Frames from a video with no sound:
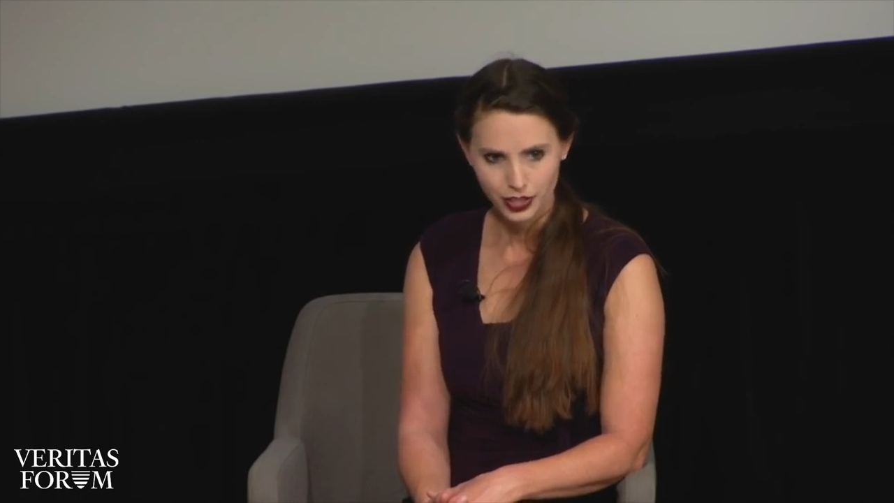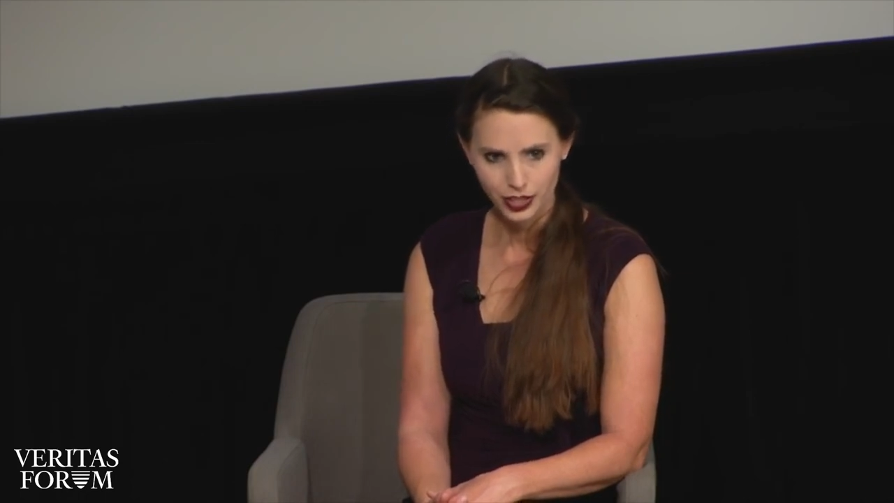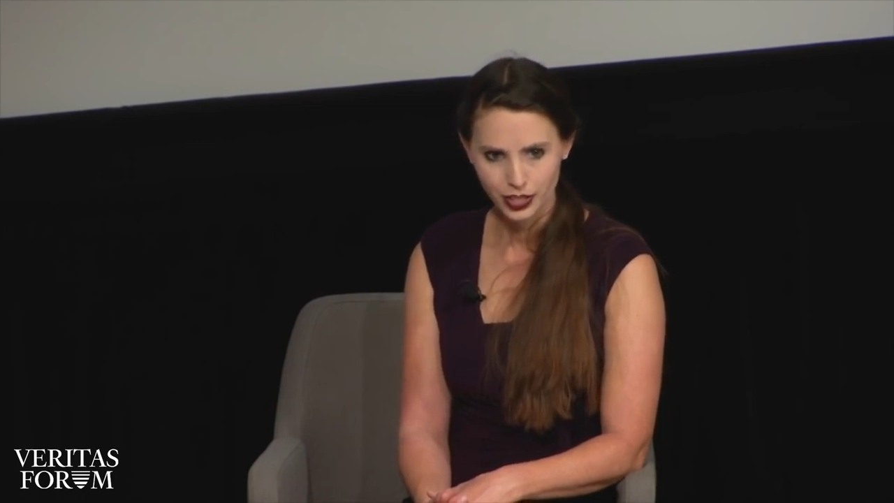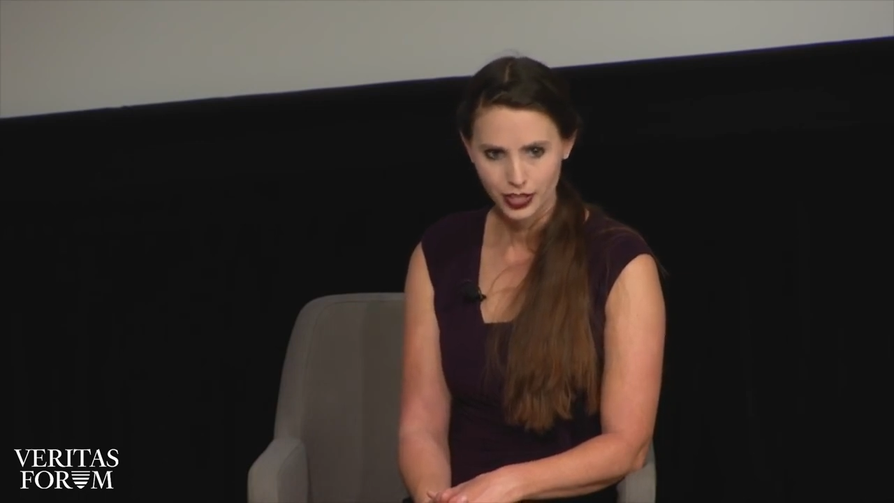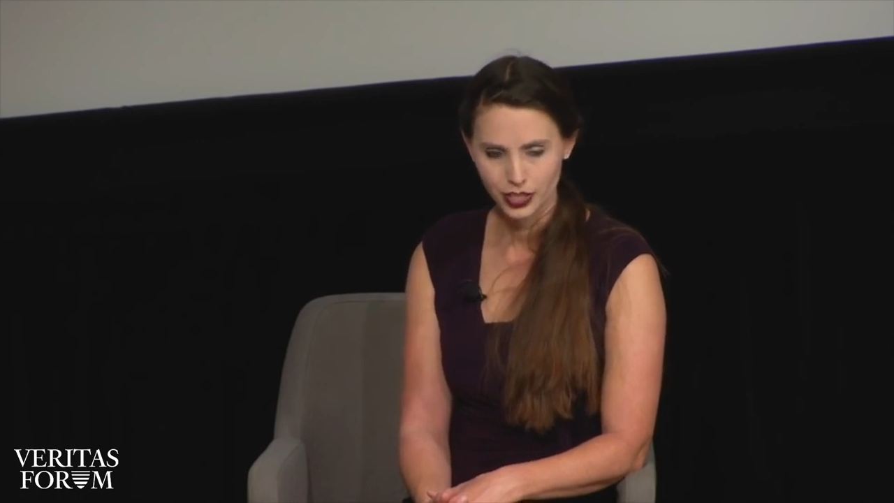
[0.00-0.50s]

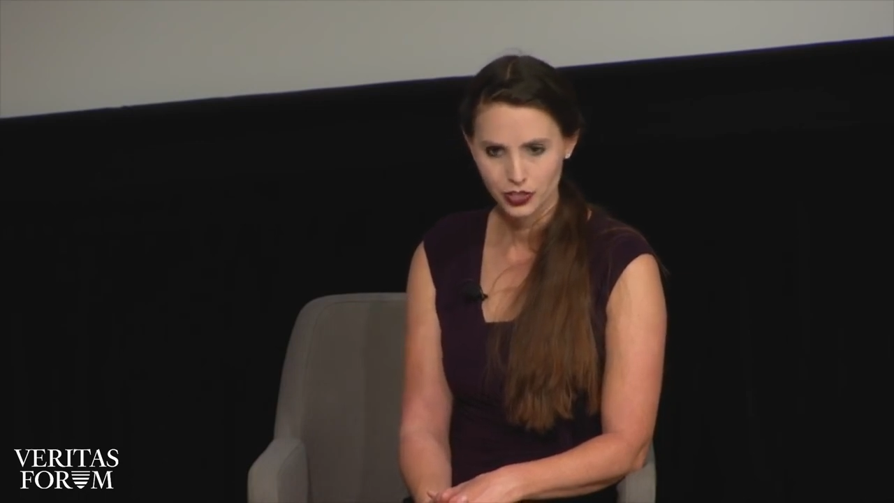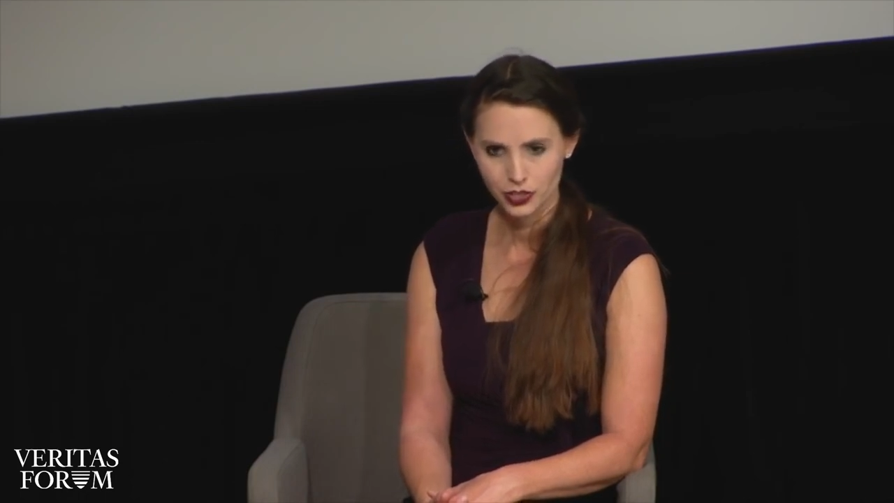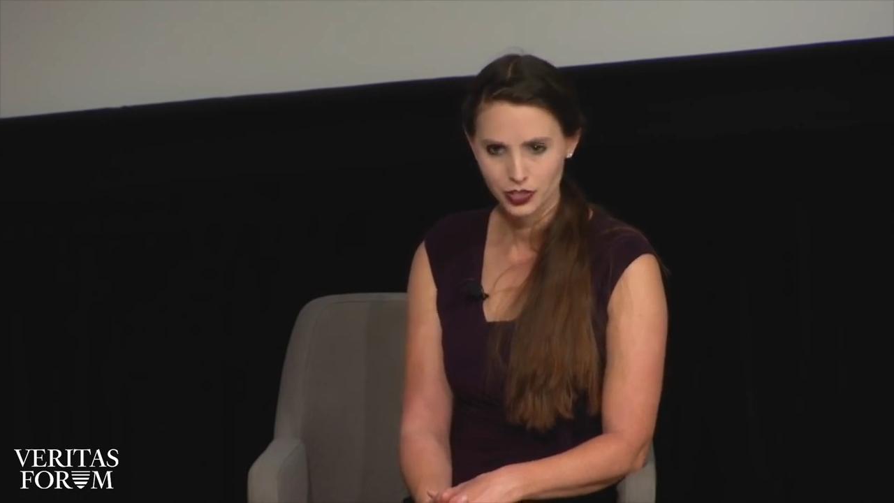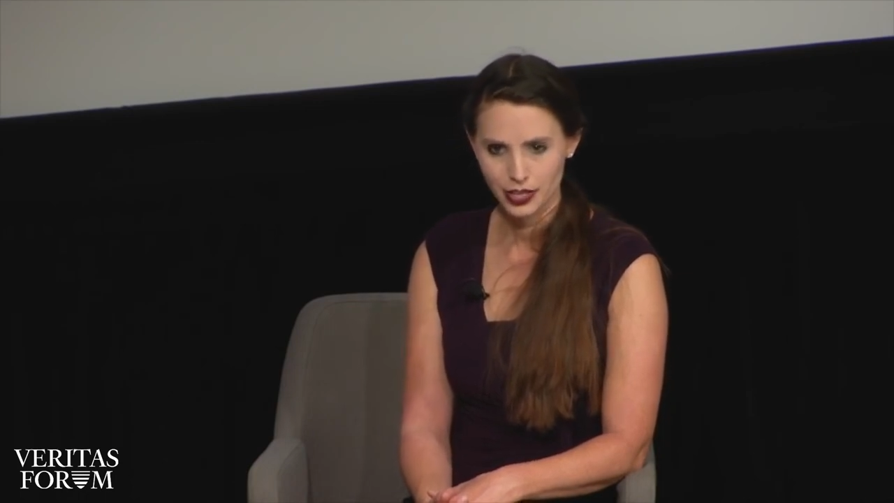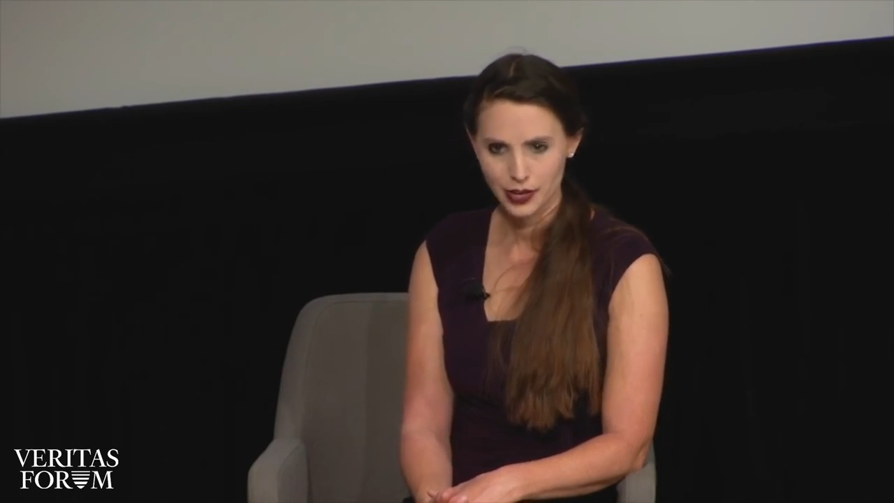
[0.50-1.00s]
Uh,
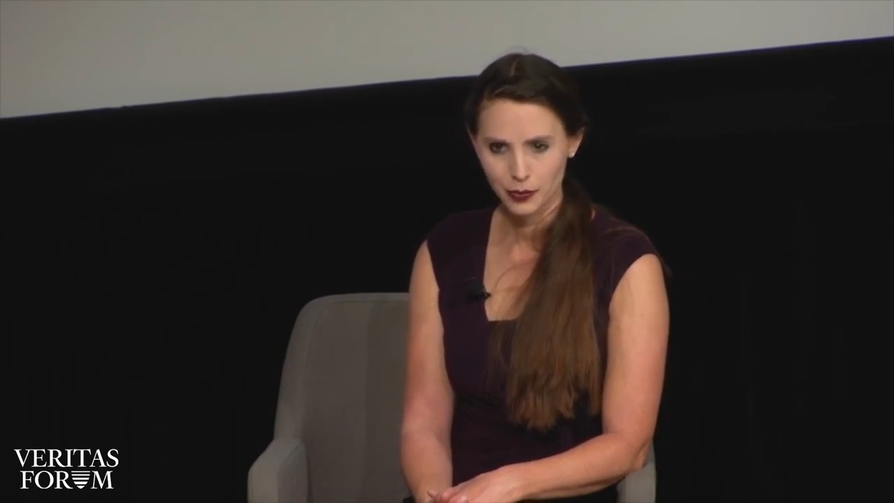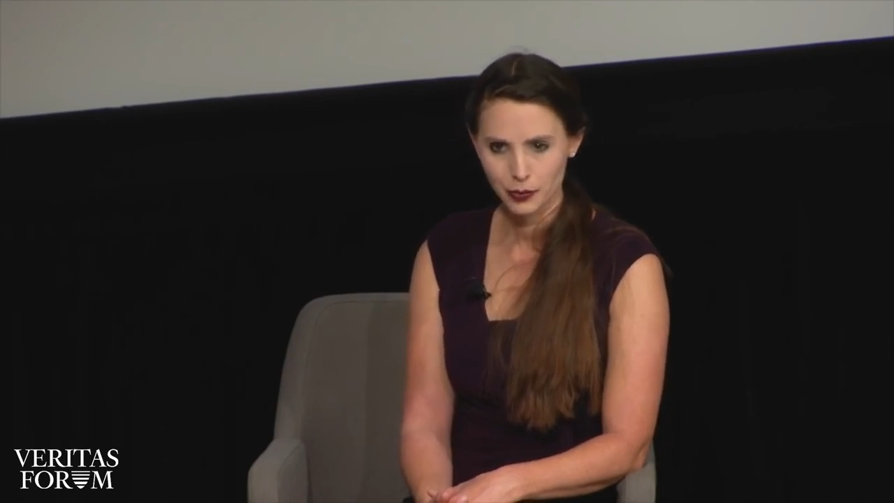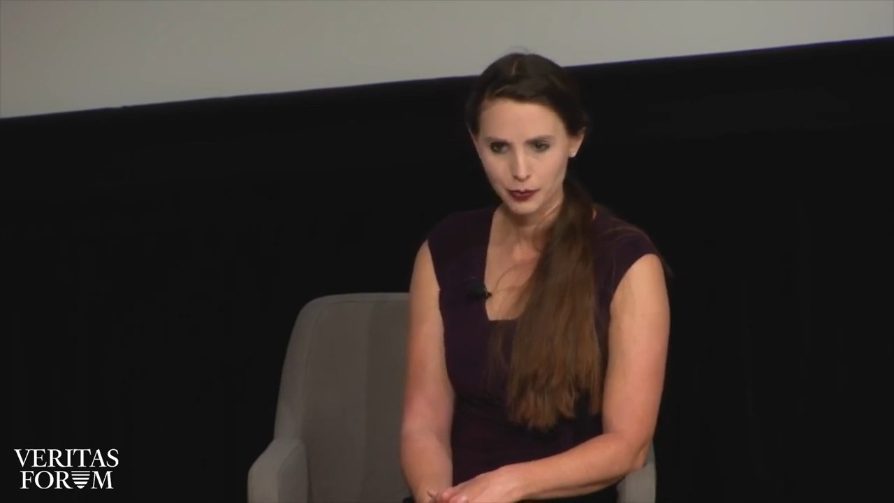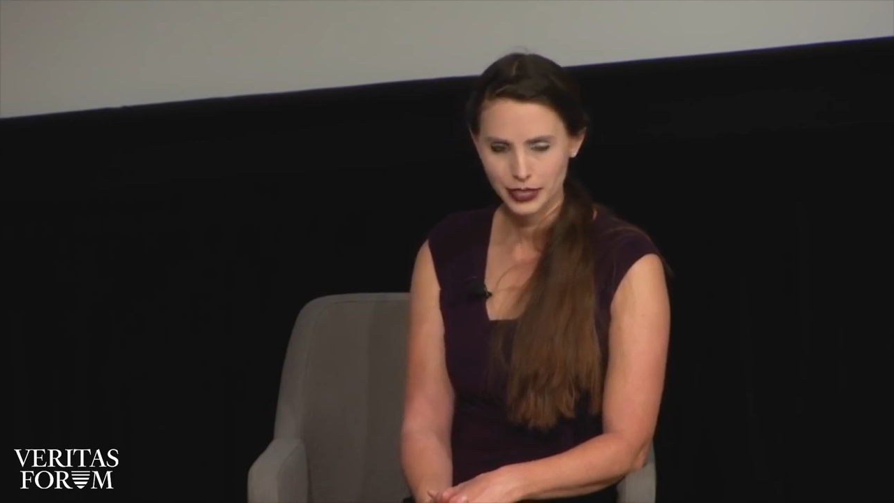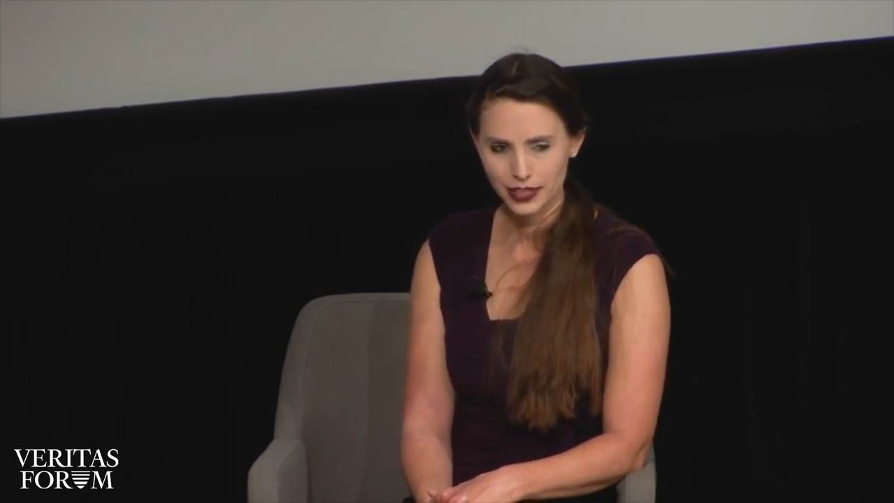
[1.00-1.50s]
and I